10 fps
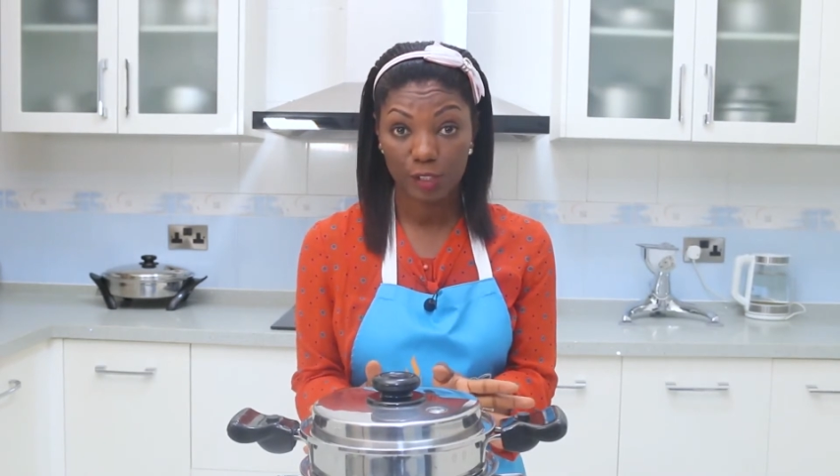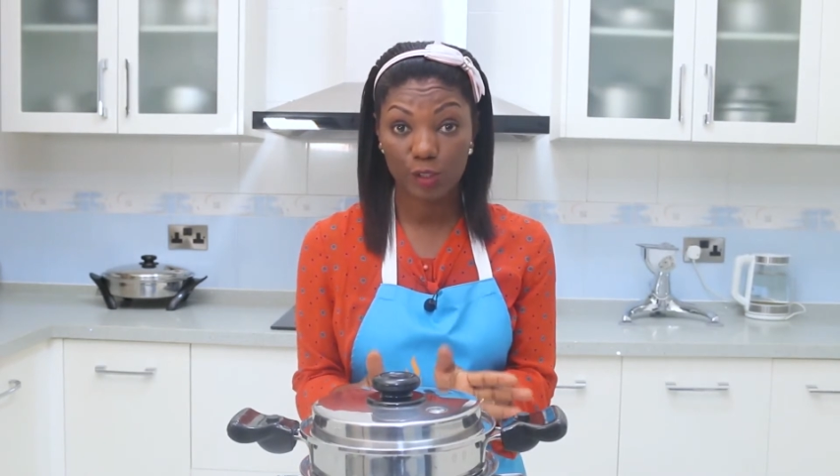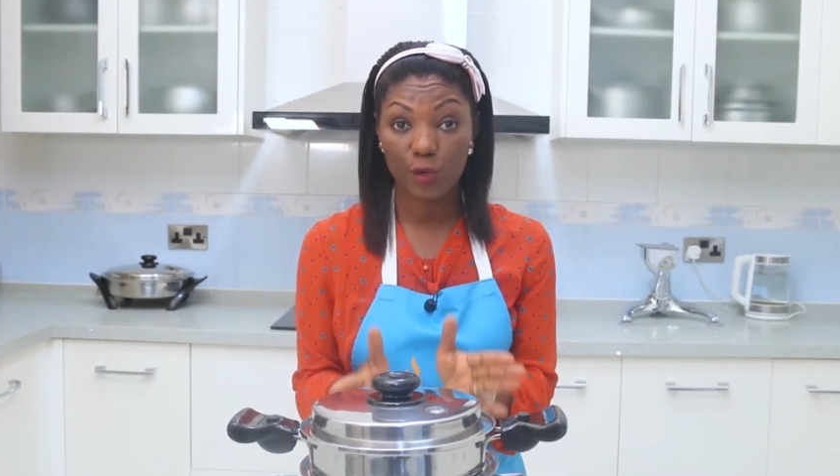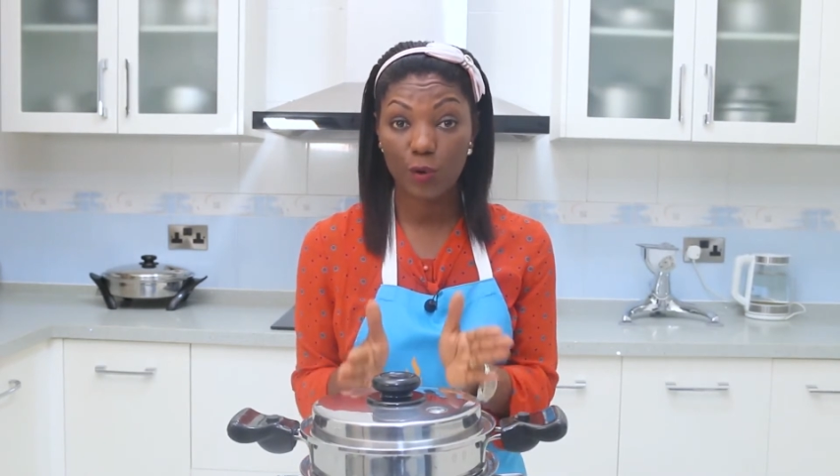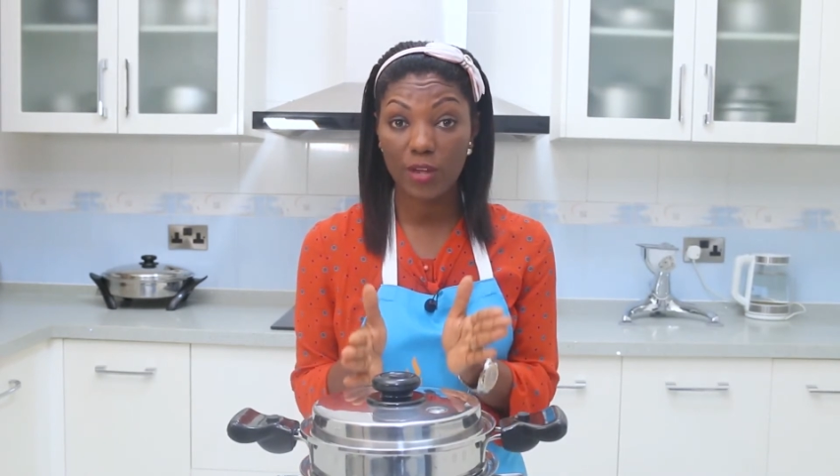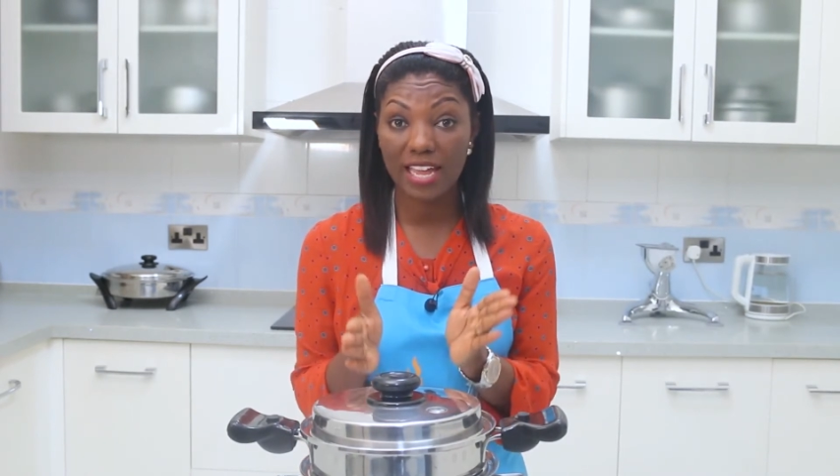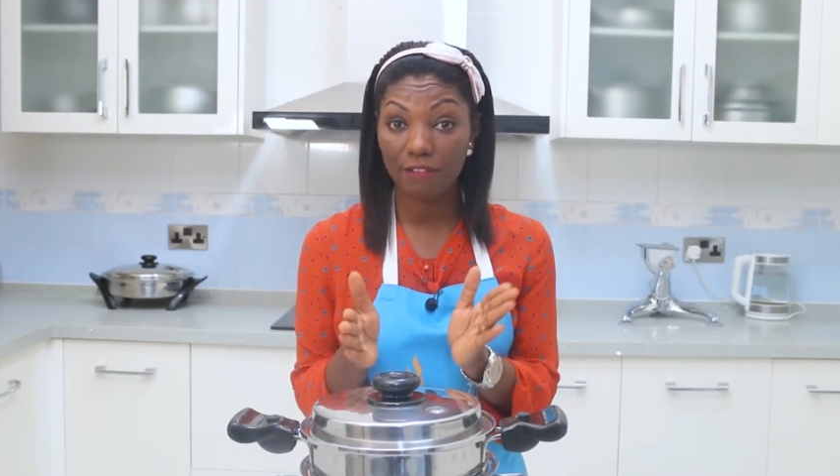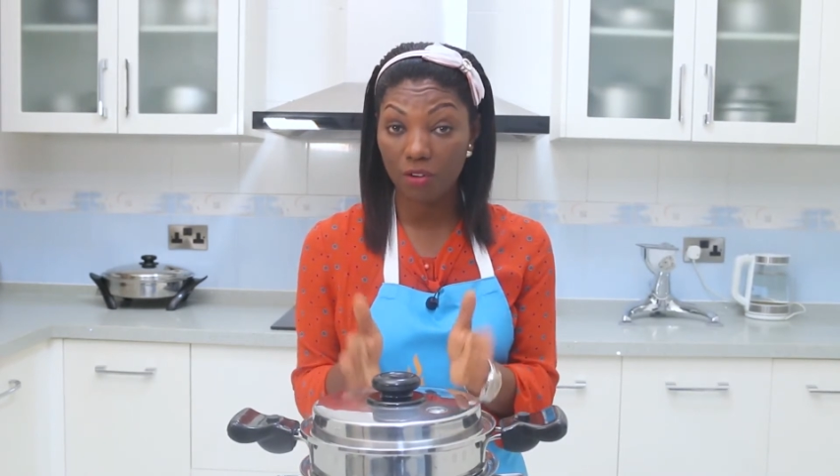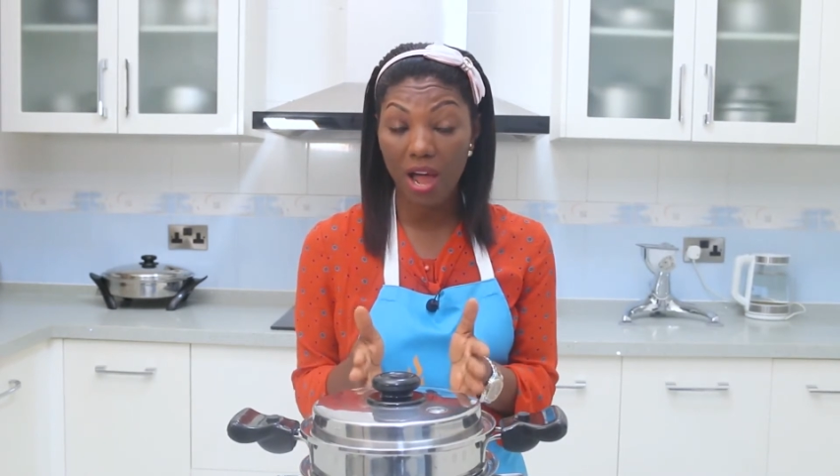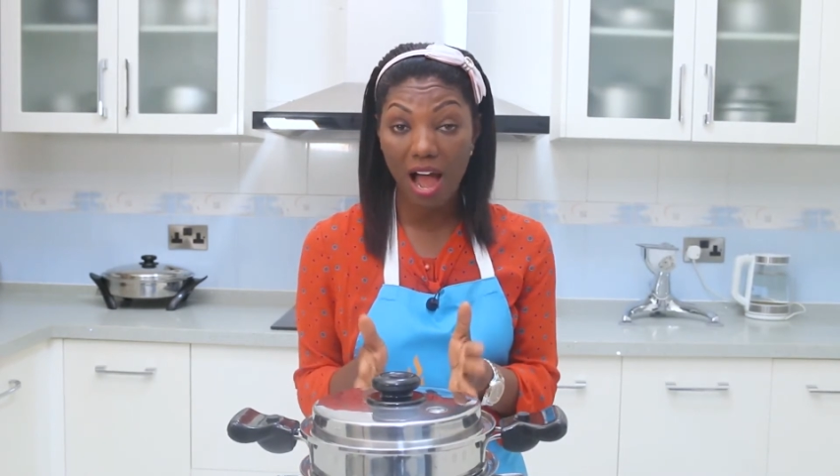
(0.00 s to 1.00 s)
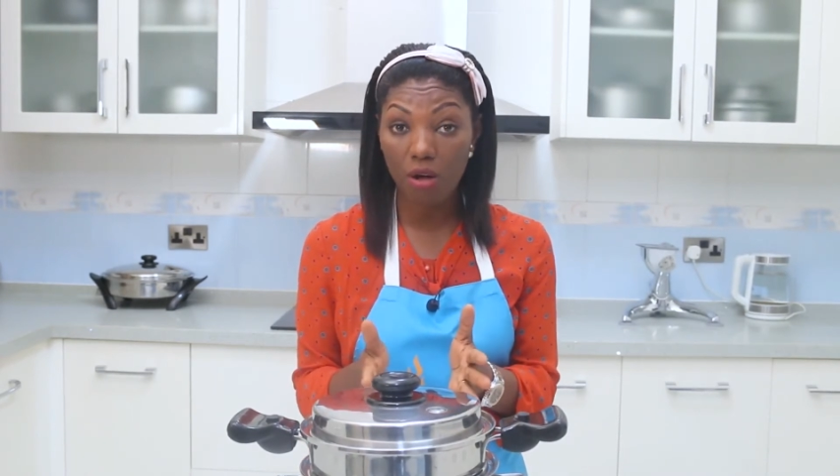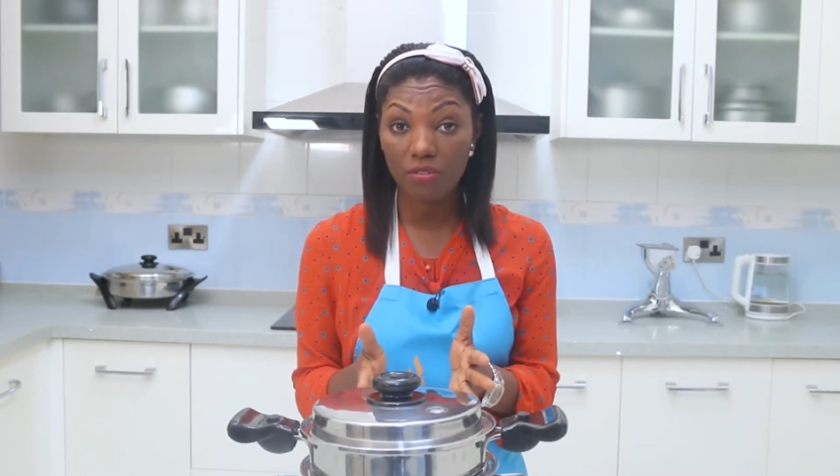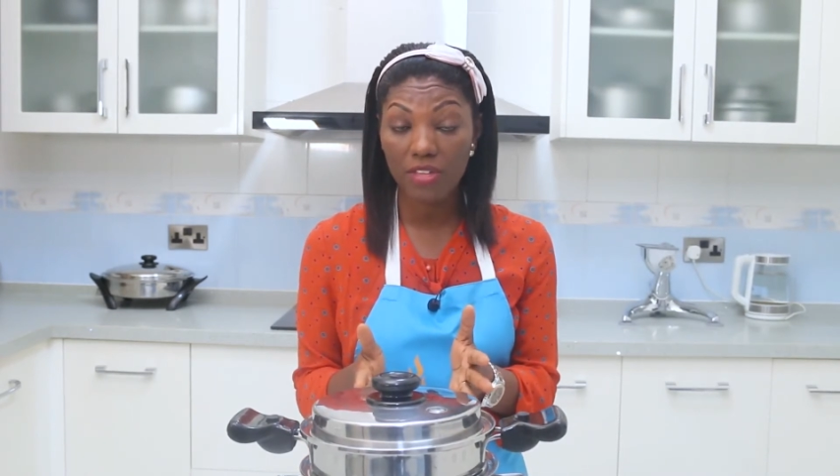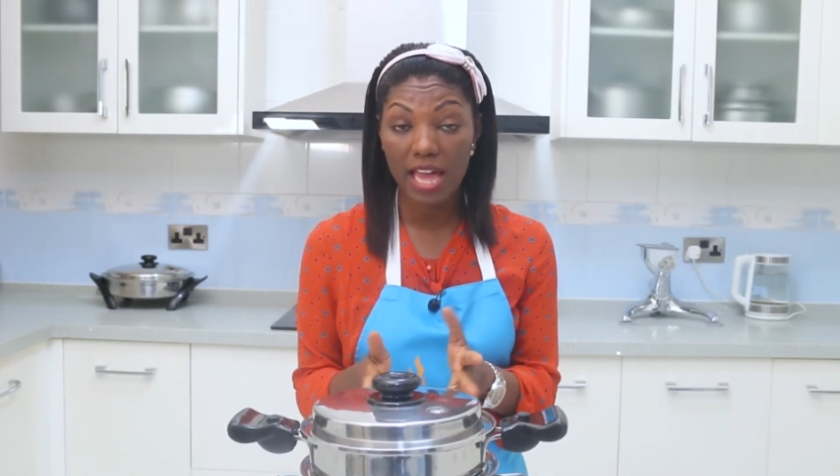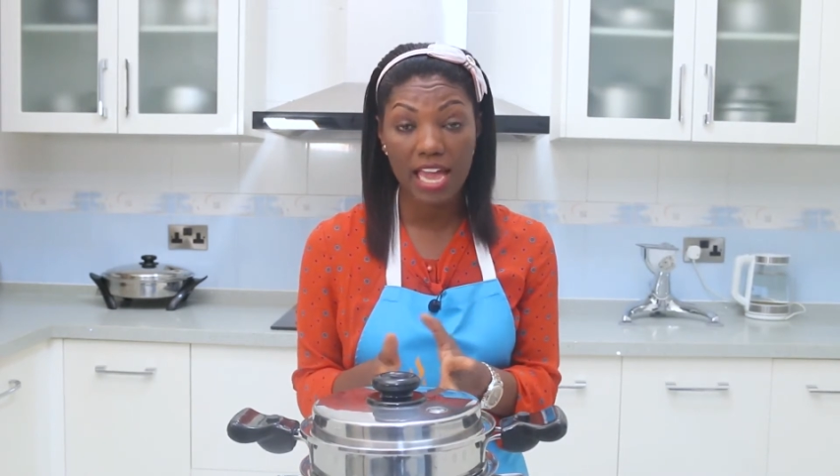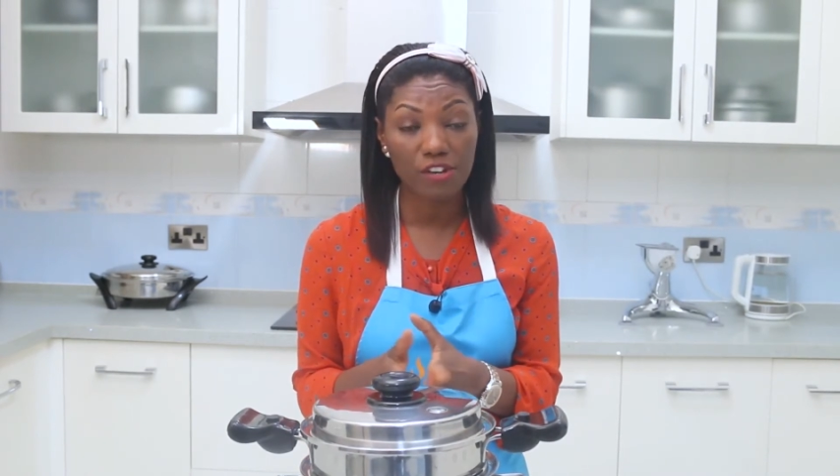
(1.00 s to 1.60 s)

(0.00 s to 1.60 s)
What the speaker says: So if you're out there